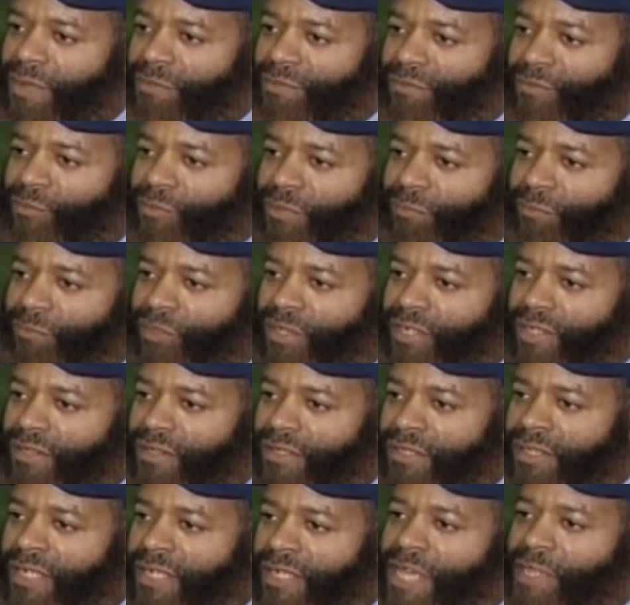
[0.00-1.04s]
We prayed the
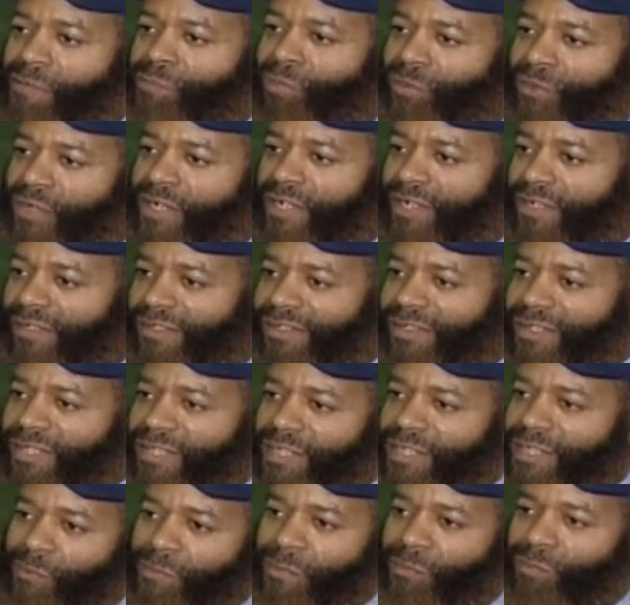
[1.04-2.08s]
night prayer.
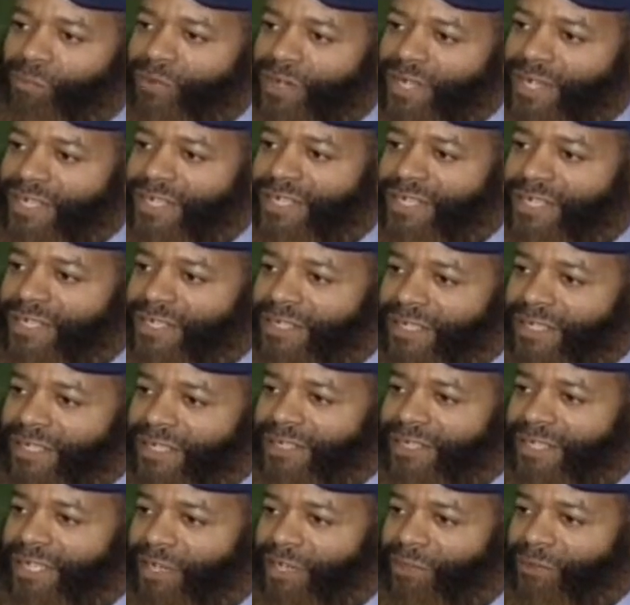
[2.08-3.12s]
We prayed it in
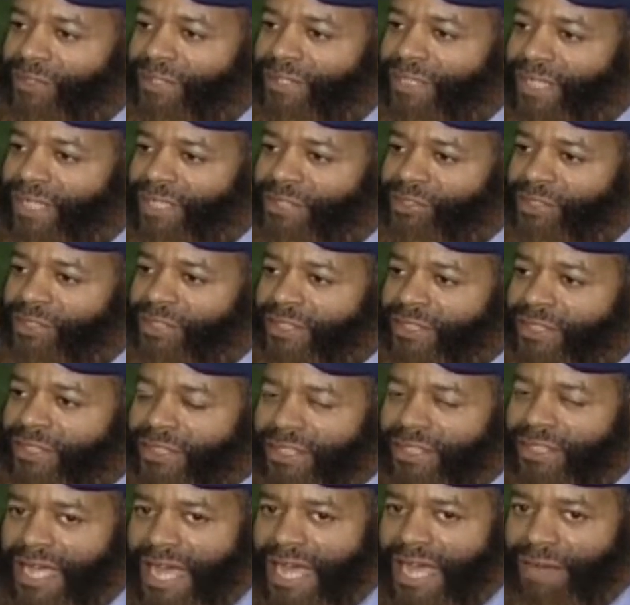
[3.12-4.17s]
congregation, and
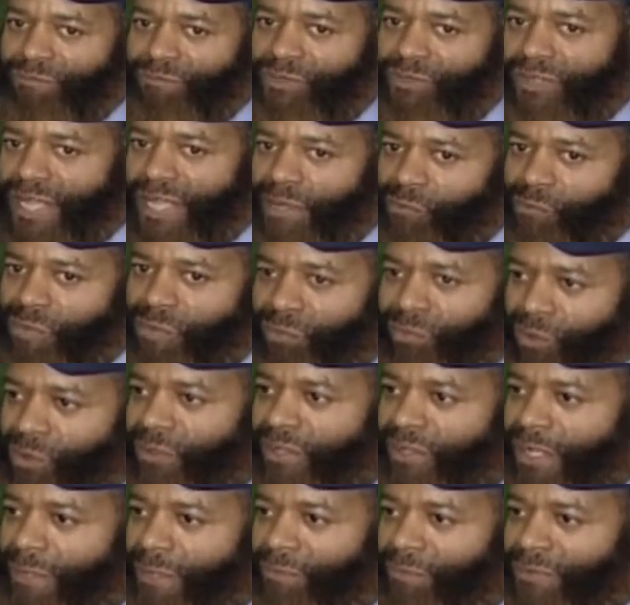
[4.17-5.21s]
then after that we broke
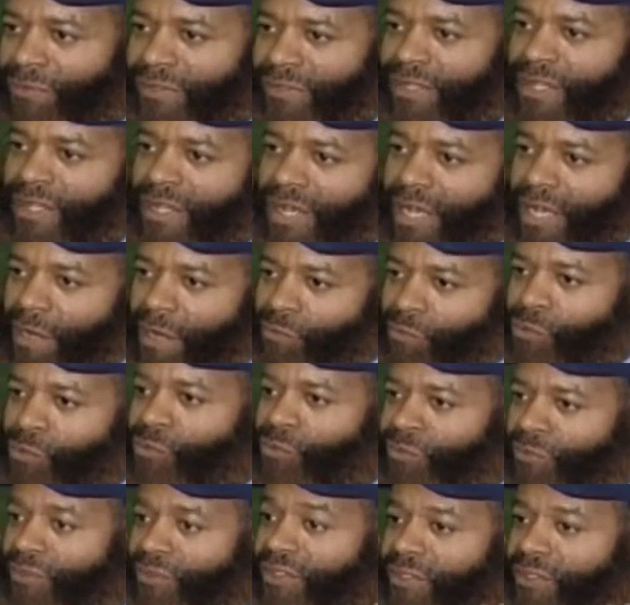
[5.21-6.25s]
up, and everyone
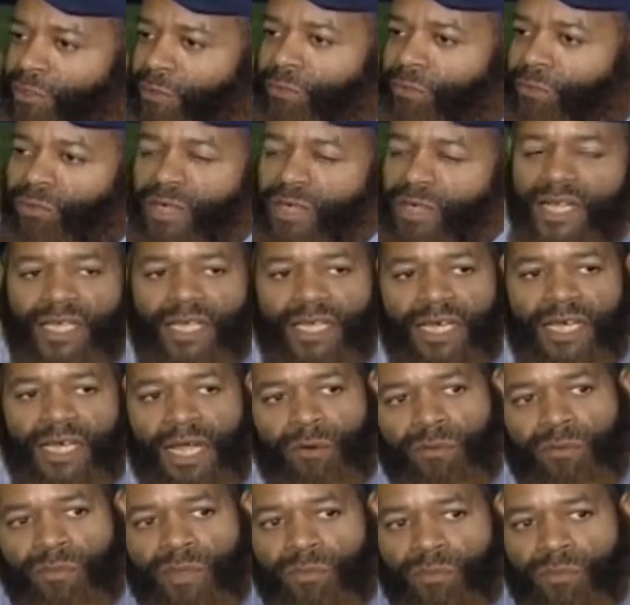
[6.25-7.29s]
was still praying. And I
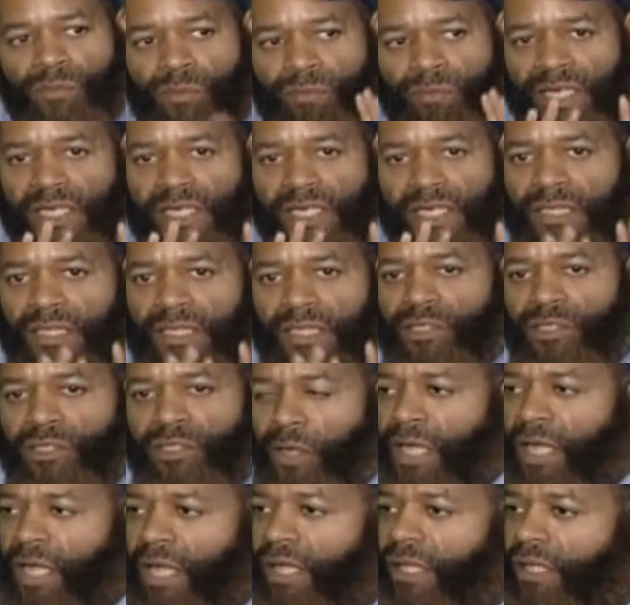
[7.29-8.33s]
remember making the
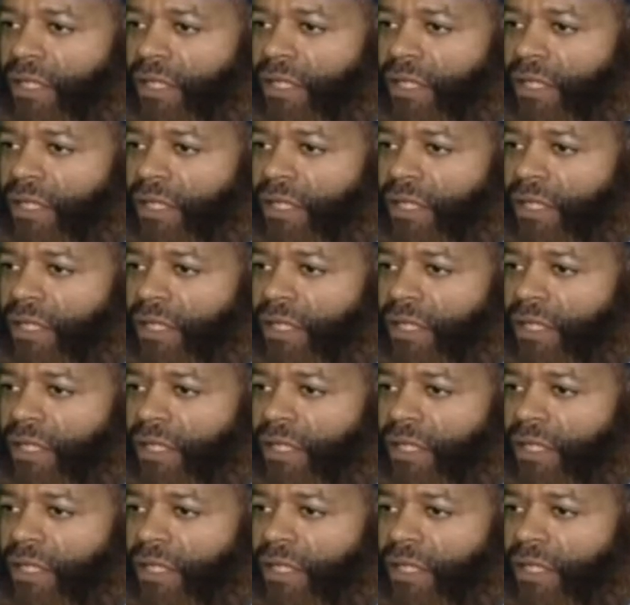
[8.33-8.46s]
dua.